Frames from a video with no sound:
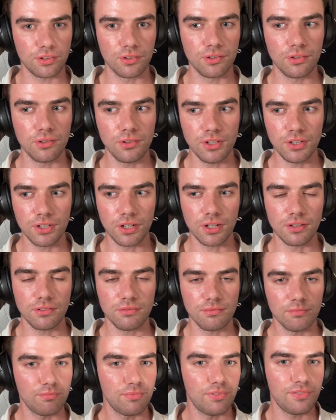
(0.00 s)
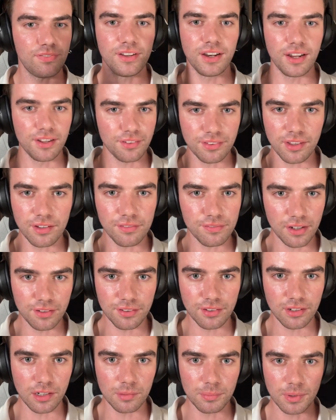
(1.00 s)
to, finesse their
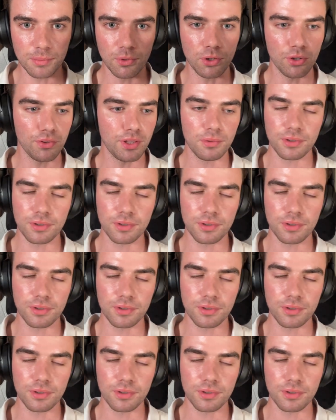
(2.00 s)
face a little bit more.